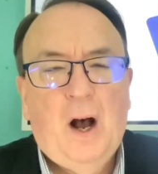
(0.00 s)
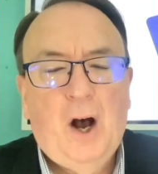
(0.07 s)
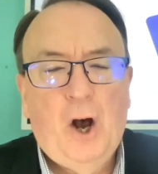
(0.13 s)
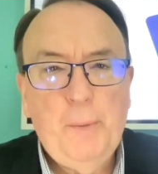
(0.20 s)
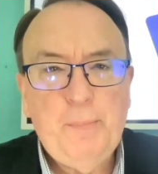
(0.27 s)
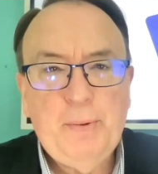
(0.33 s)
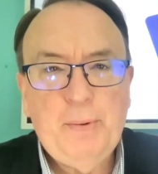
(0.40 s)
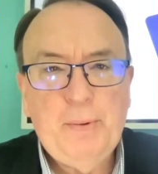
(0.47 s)
I
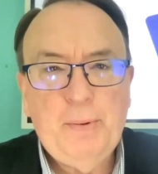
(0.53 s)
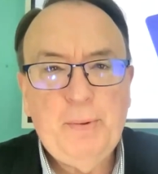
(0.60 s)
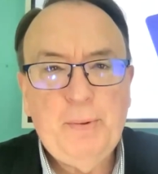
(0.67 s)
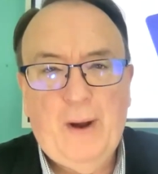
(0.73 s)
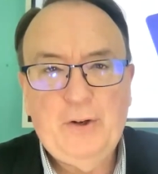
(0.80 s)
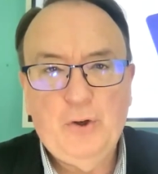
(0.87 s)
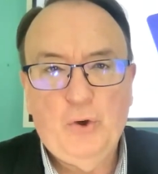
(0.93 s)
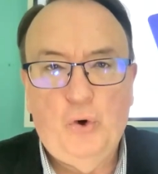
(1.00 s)
hope you have a
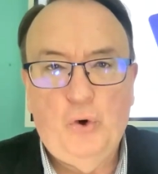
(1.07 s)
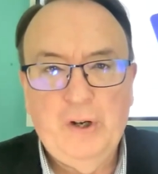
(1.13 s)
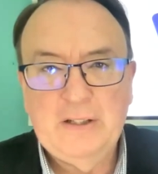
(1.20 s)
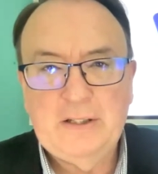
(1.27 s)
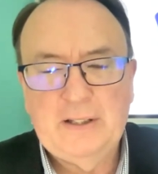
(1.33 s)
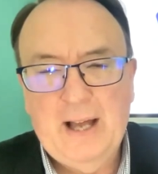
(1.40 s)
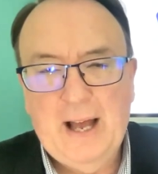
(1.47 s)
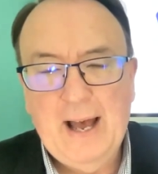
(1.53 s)
great
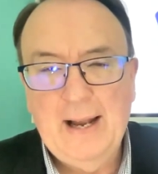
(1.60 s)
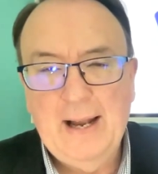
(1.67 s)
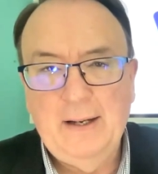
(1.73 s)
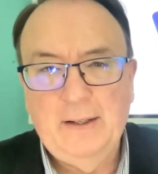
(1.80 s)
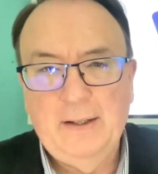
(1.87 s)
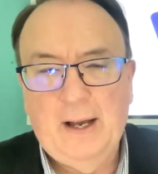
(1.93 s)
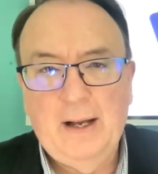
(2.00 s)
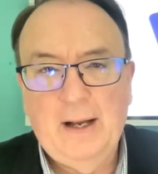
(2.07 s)
August
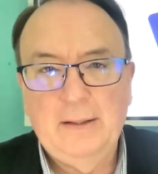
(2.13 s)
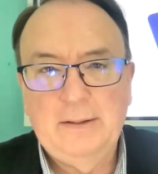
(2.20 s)
and